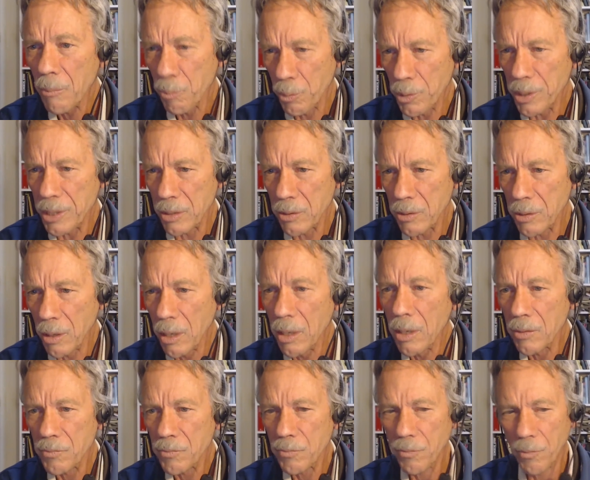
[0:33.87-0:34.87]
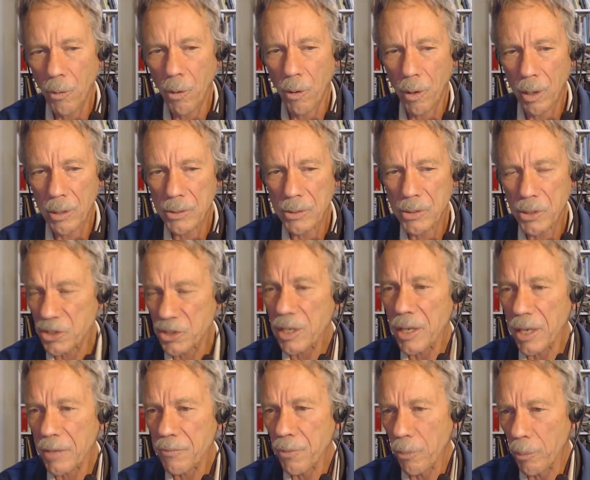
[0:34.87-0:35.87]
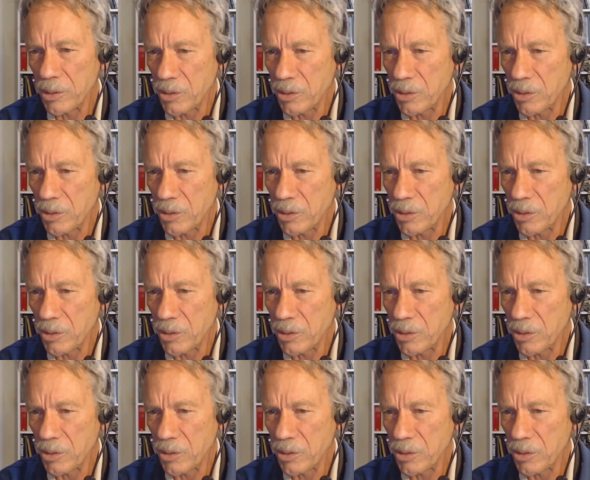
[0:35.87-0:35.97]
breeding to select for